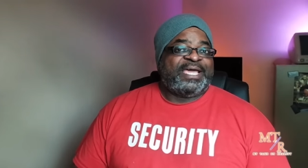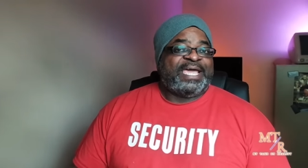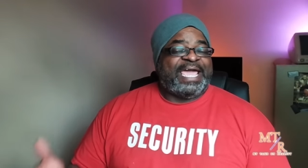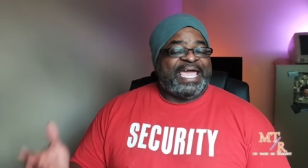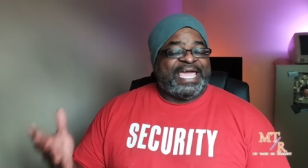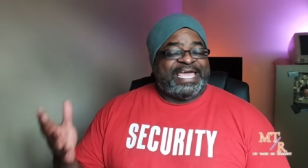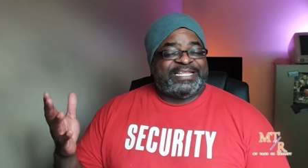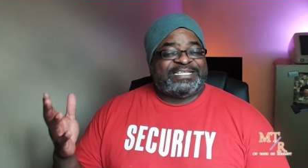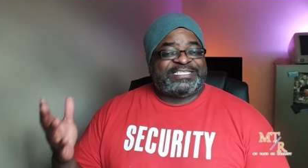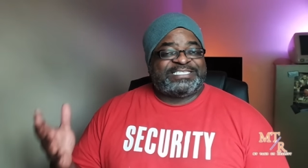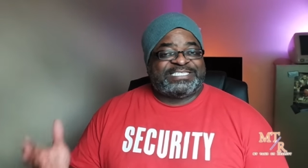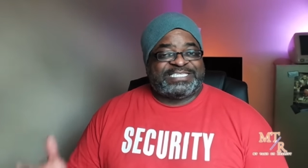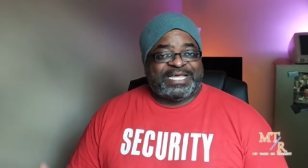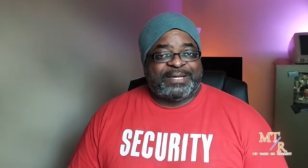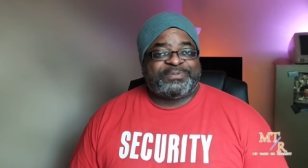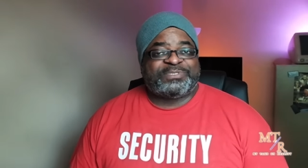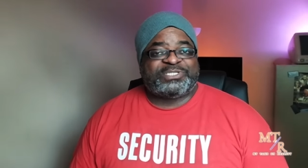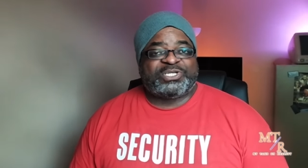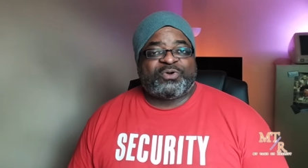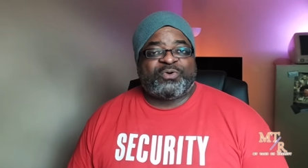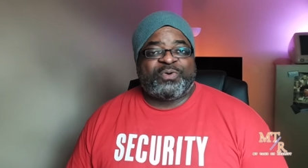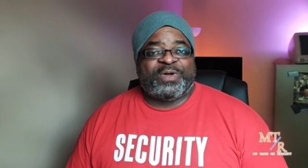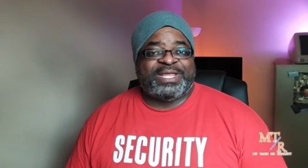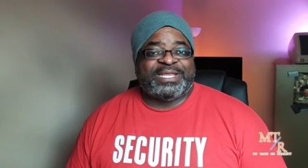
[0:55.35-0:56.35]
And
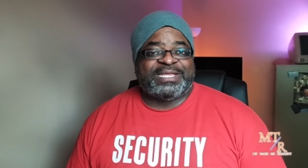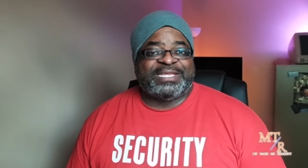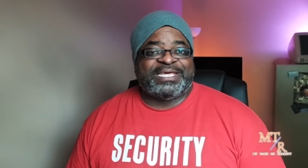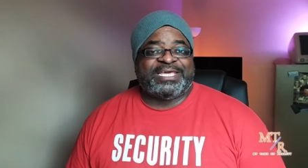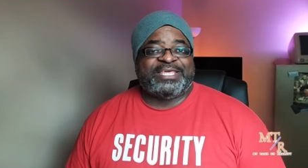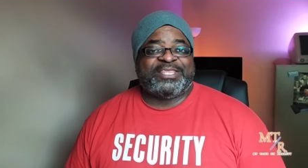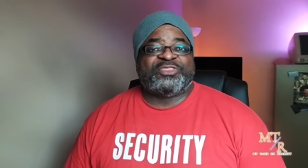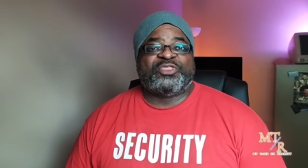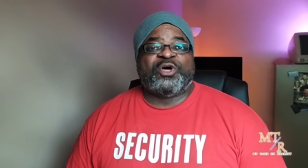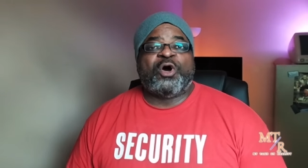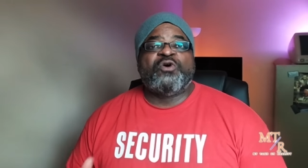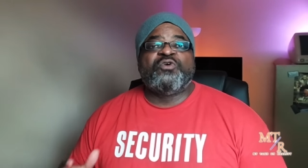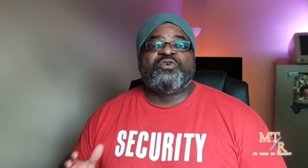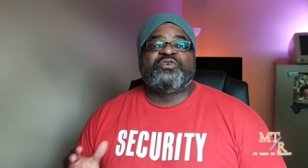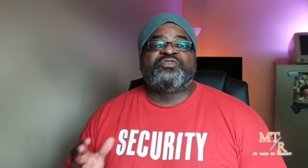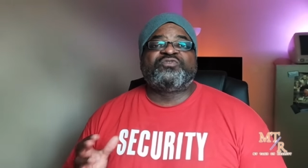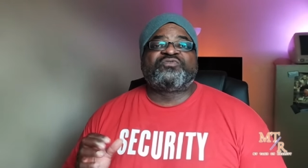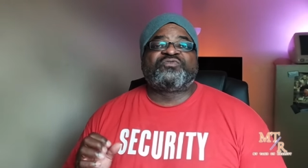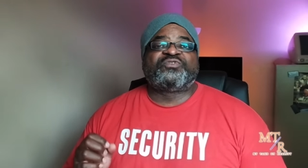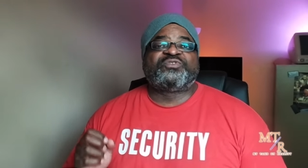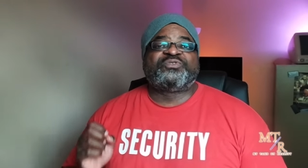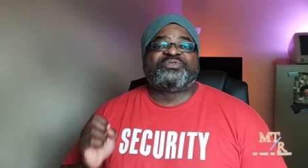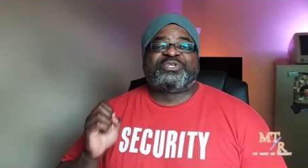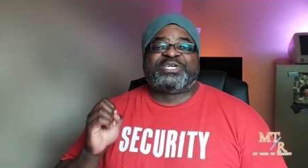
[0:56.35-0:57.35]
subsequently,
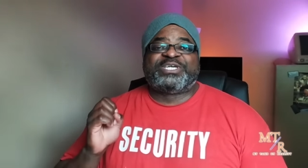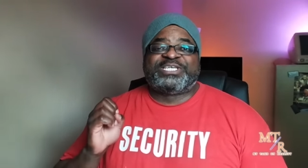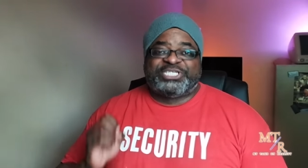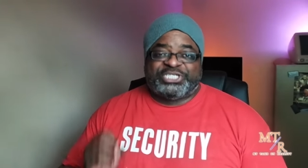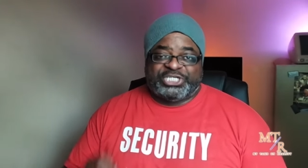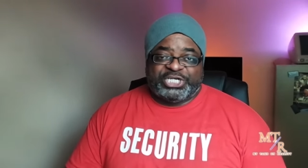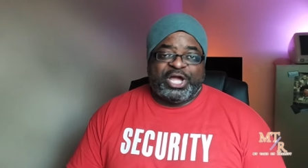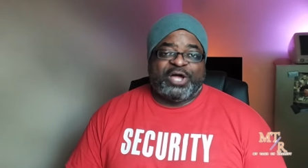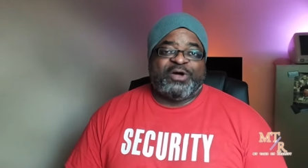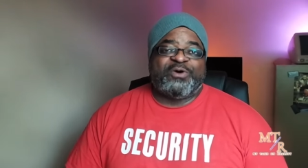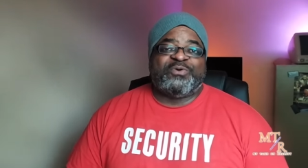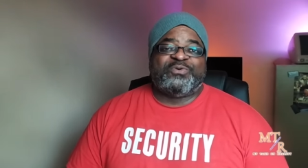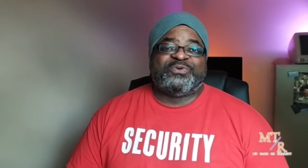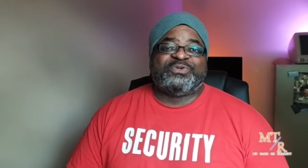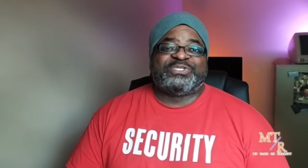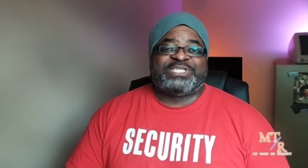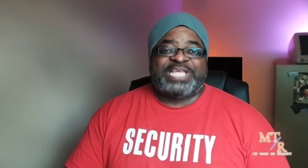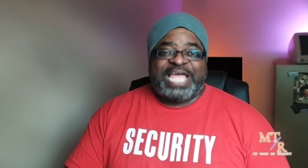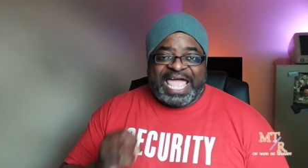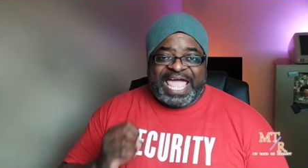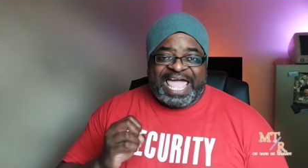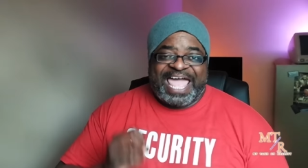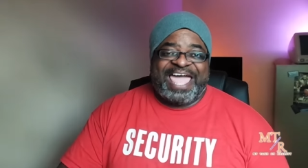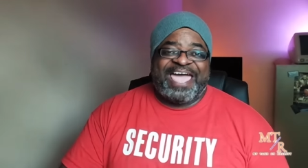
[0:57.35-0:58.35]
those shows
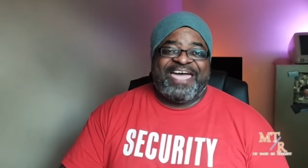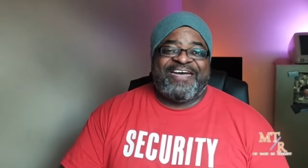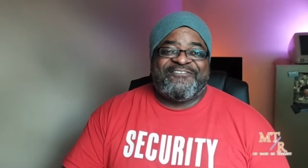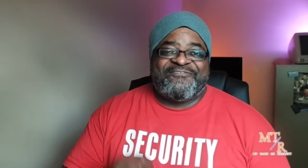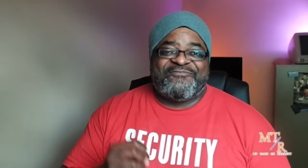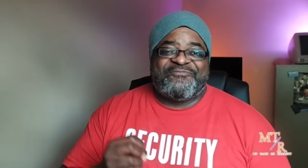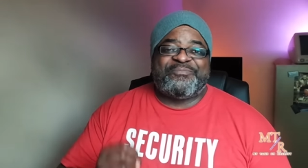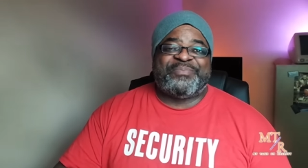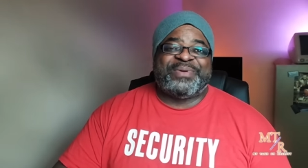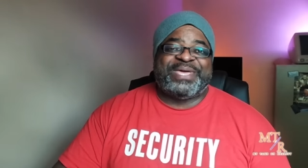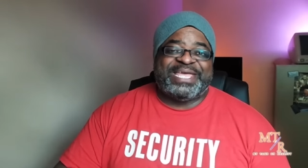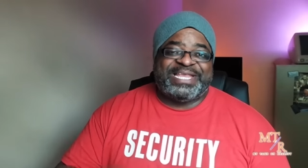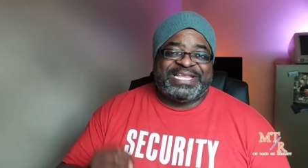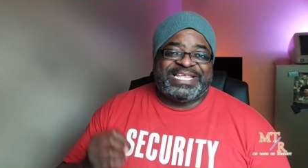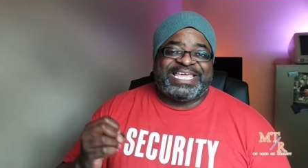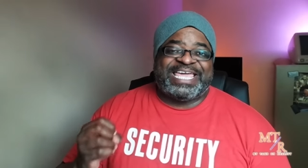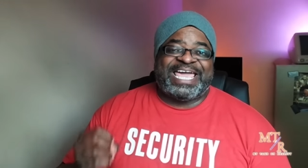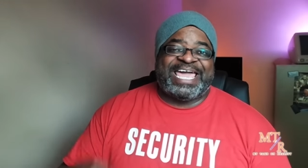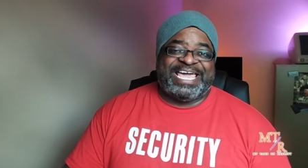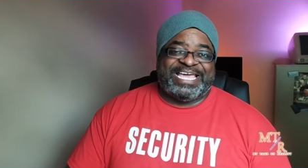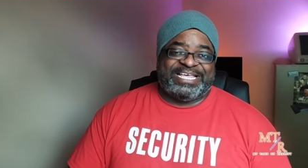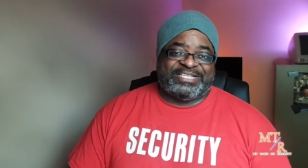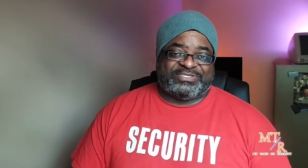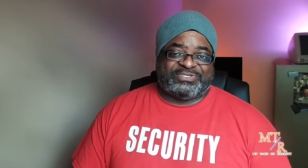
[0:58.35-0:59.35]
have been
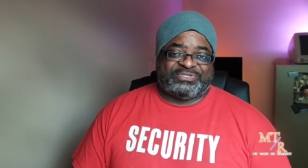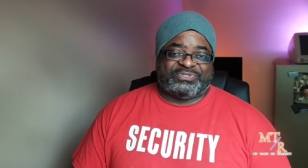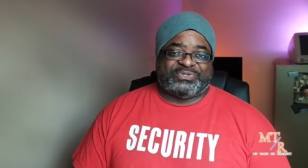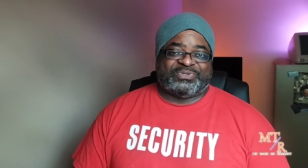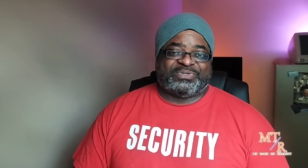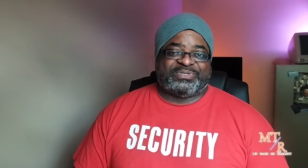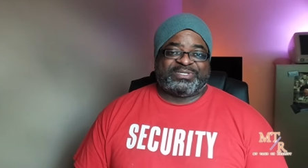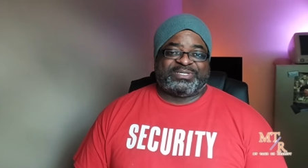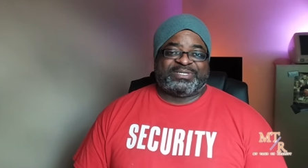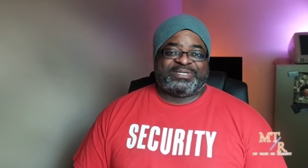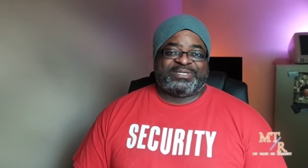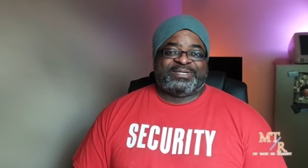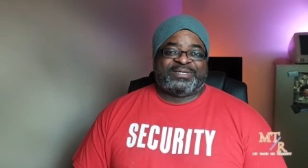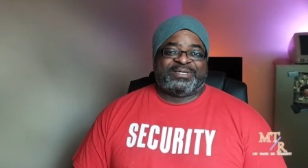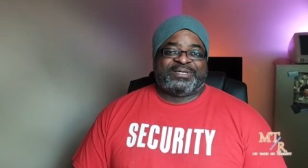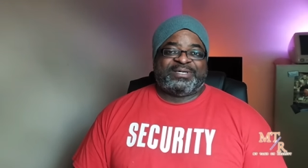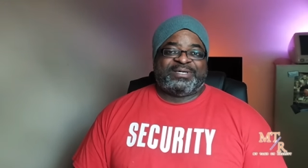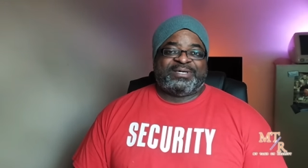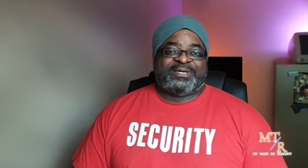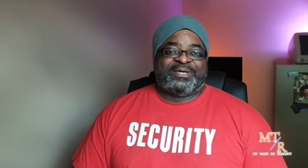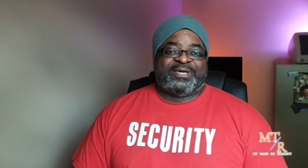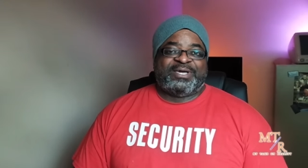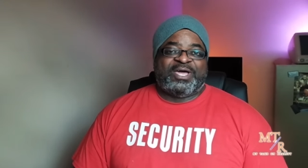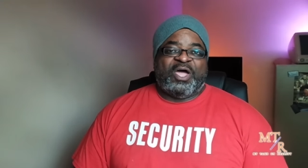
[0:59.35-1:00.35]
canceled.
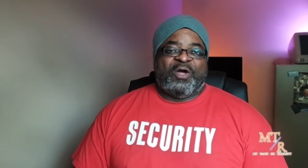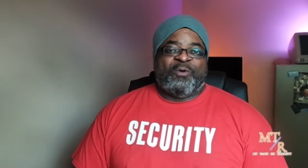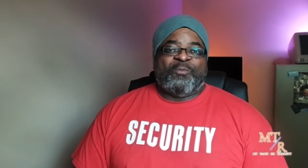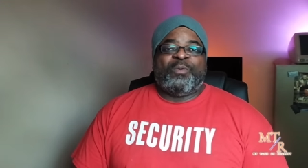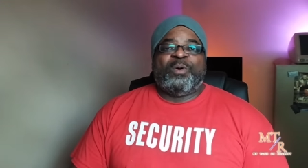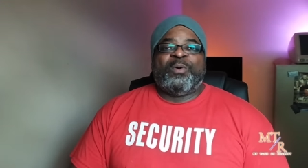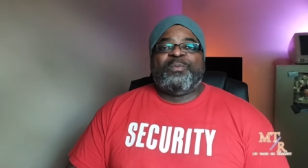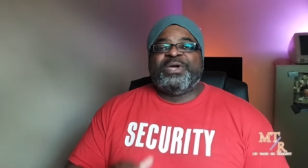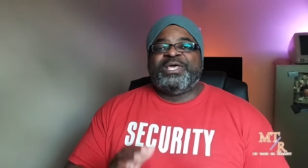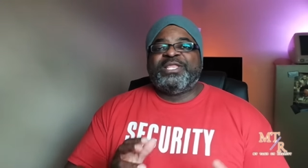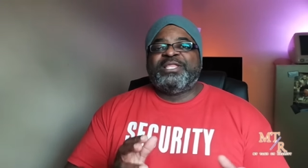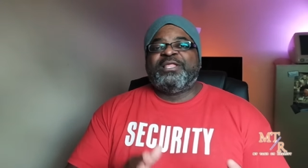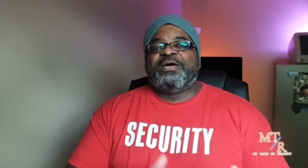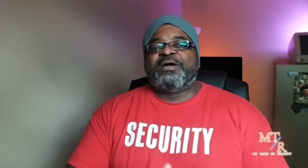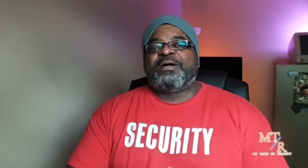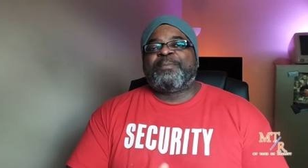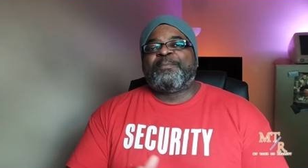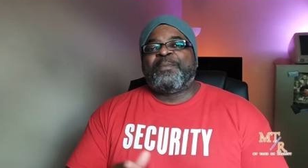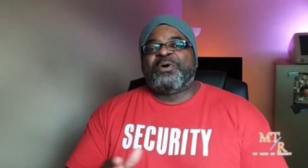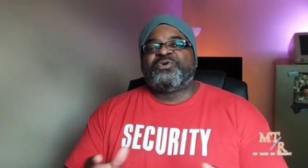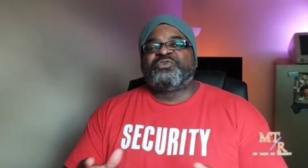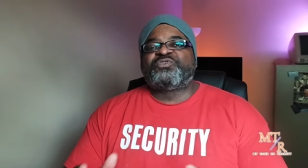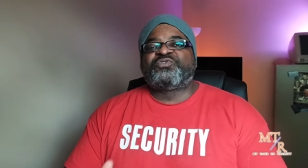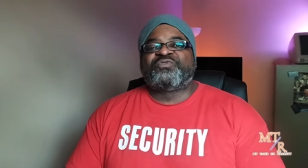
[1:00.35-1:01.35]
When we look
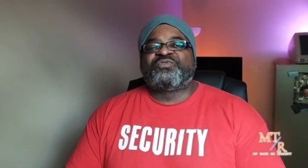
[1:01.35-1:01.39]
most